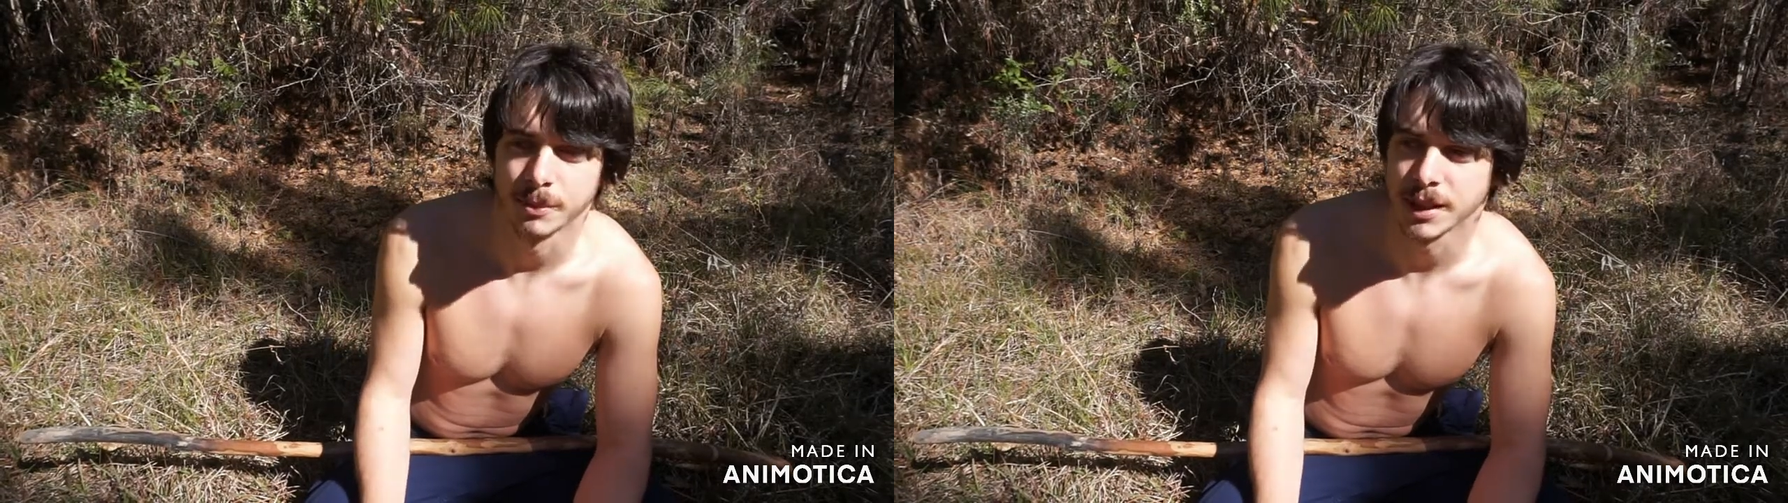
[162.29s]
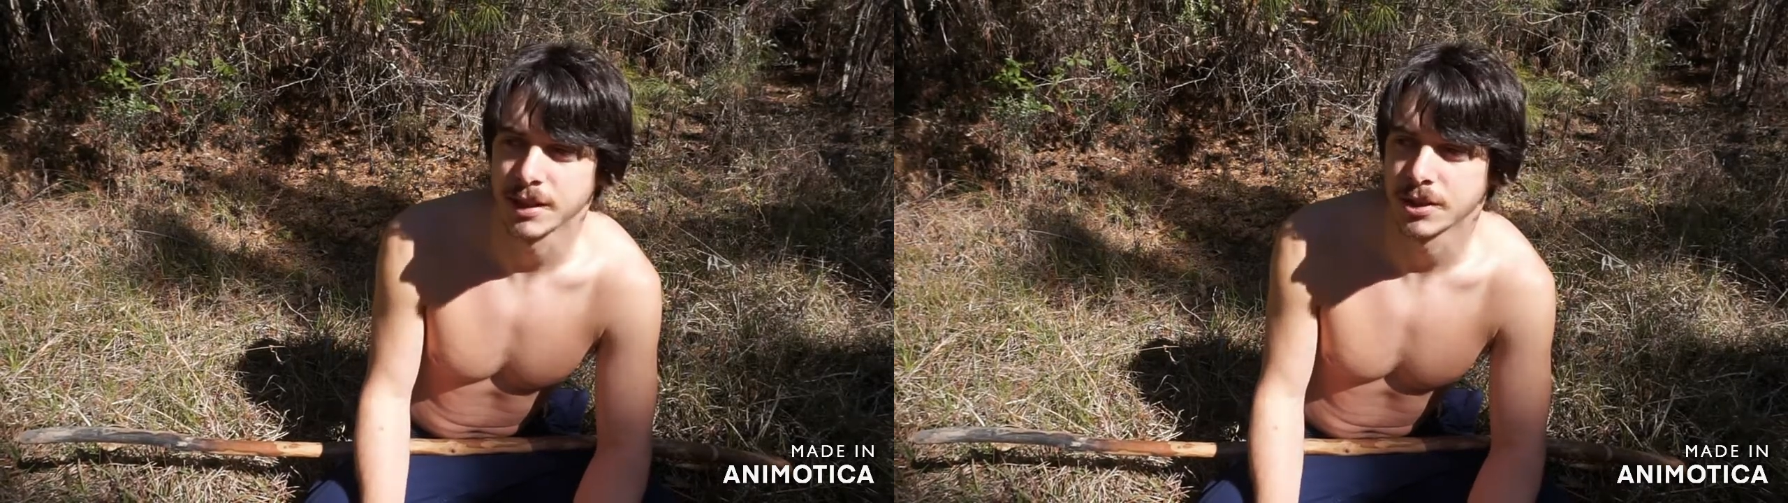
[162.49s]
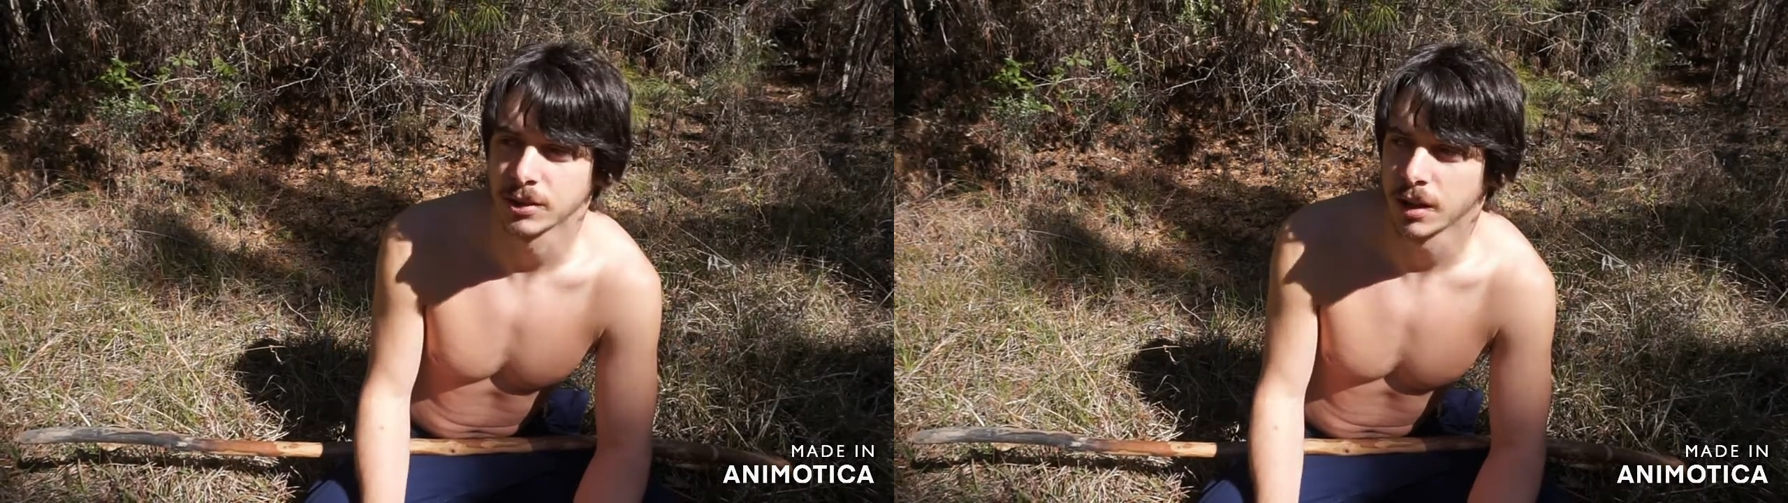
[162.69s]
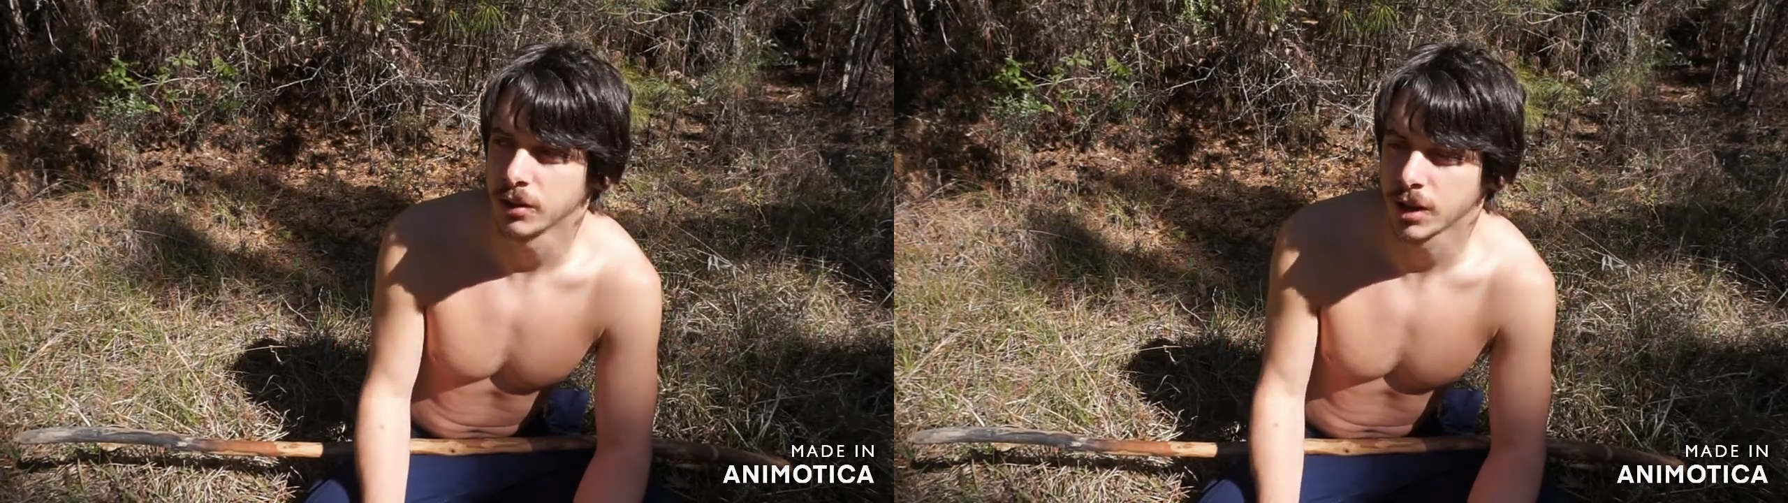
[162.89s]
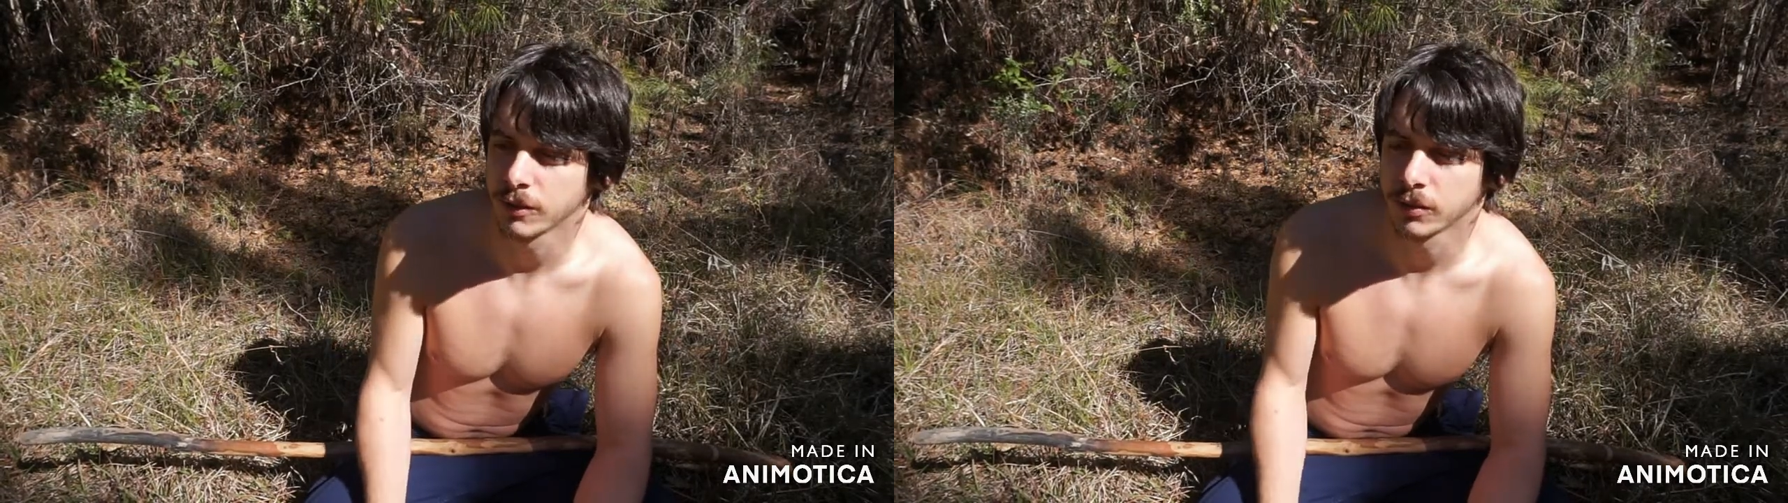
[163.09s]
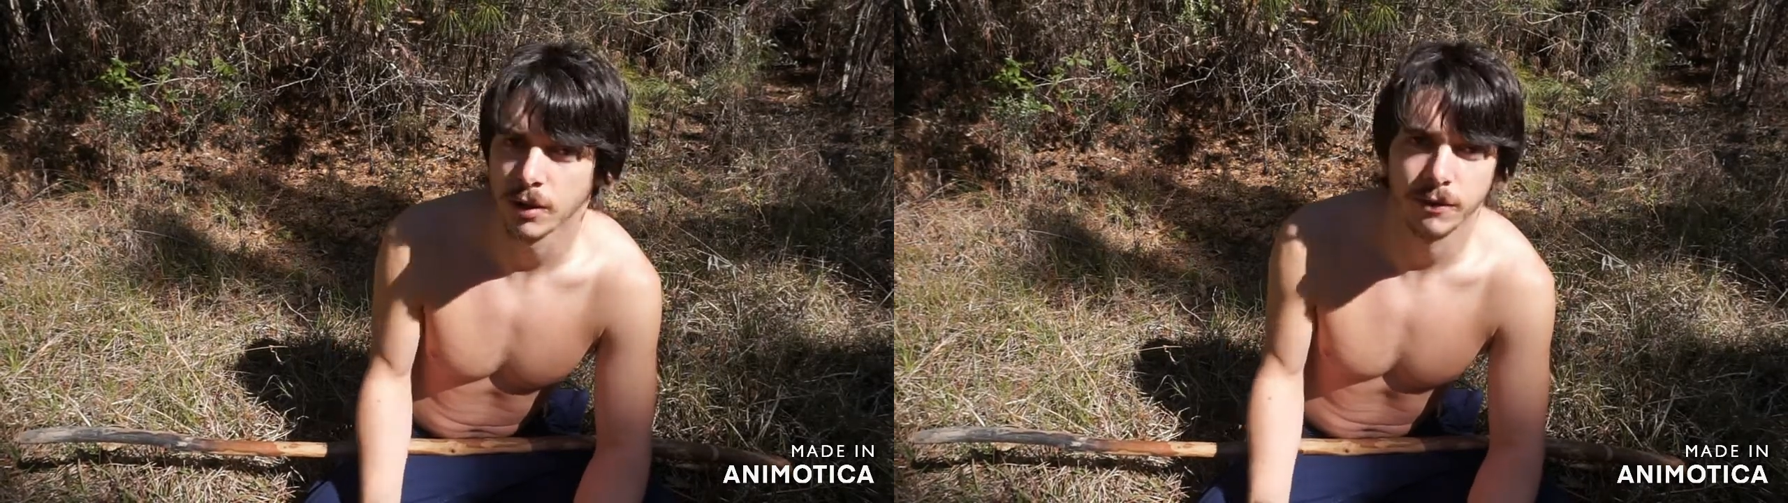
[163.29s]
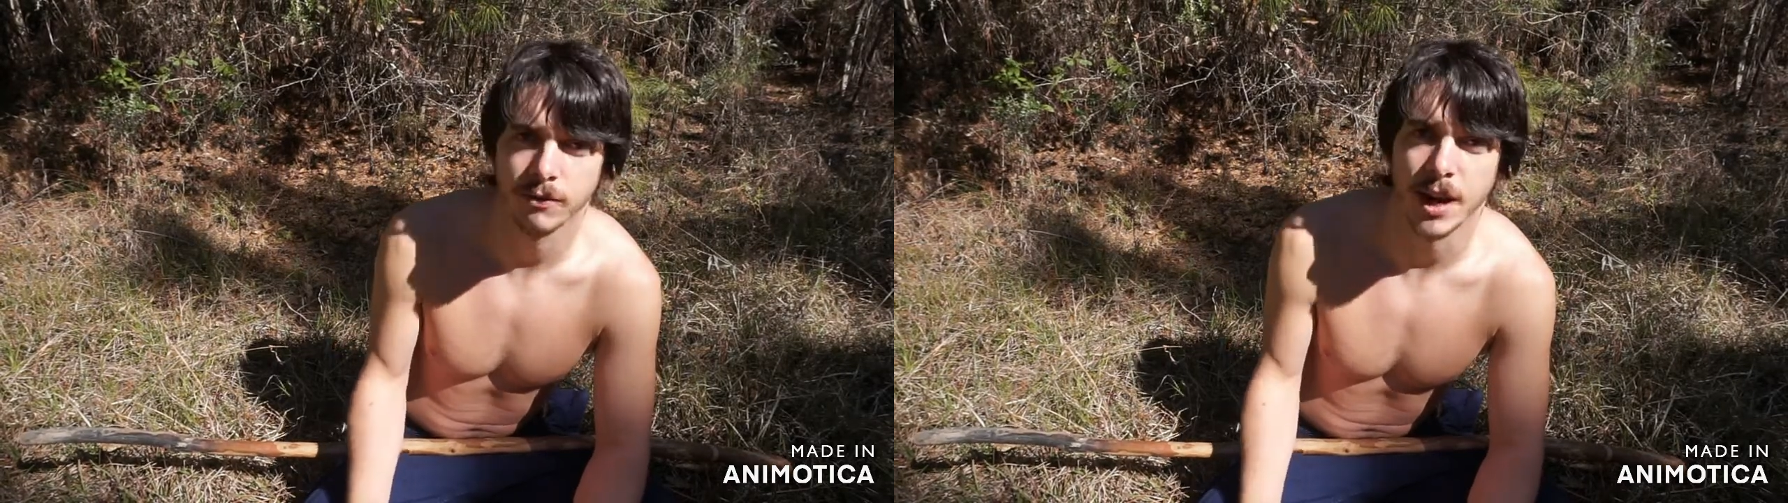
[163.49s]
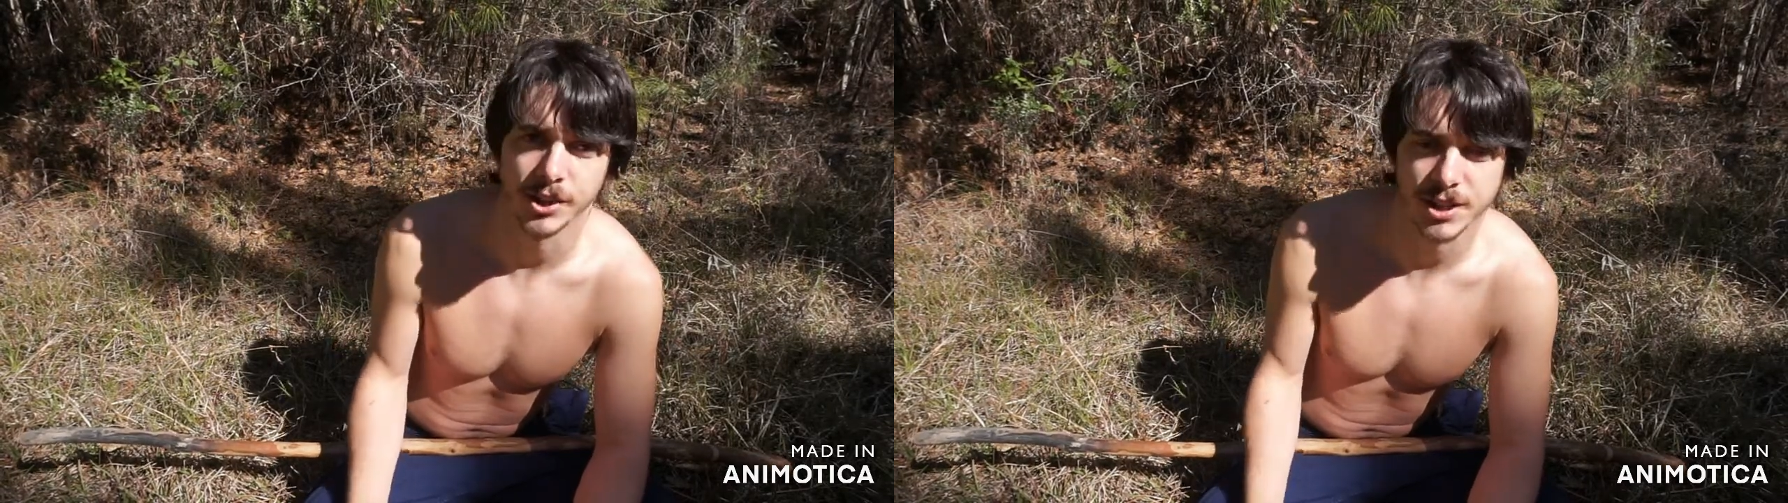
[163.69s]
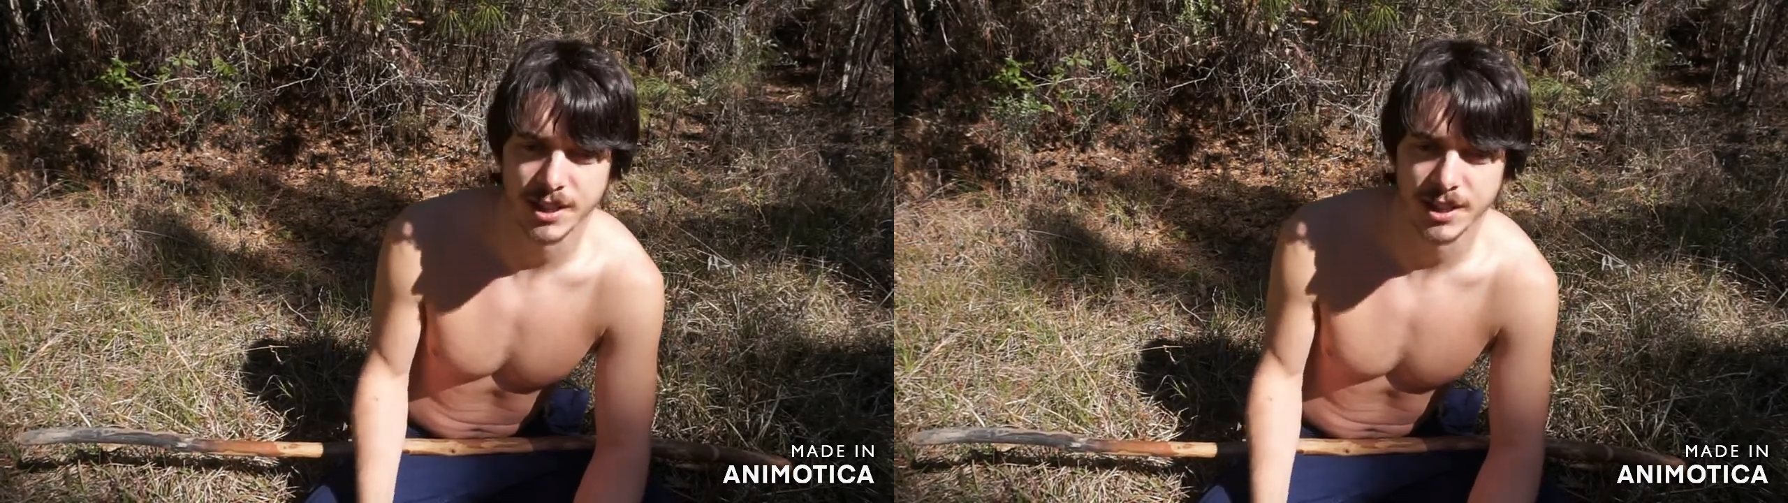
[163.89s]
because you're not looking for a fresh